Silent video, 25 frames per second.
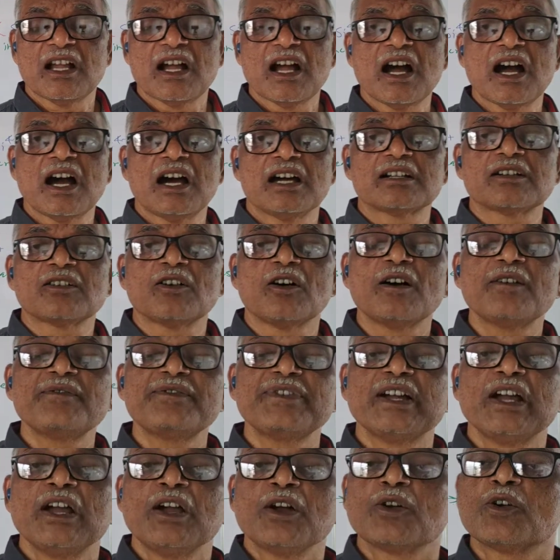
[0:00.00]
are
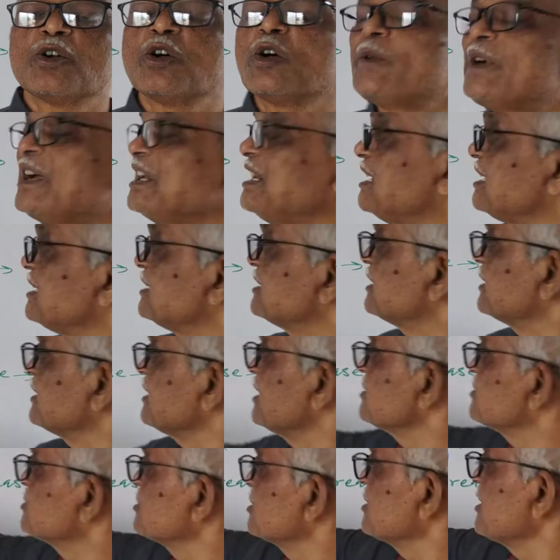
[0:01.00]
of covalent
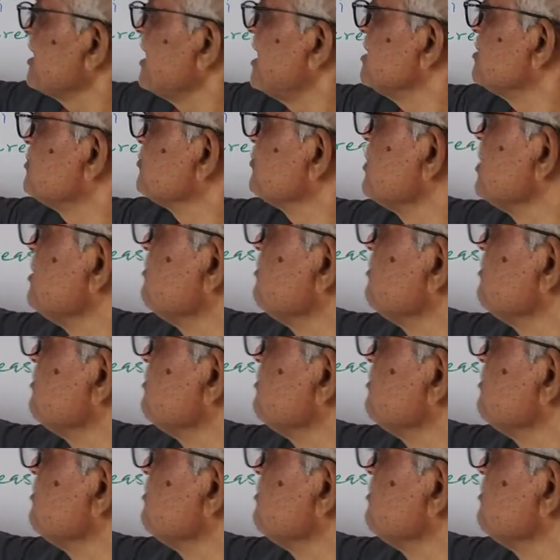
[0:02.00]
nature as we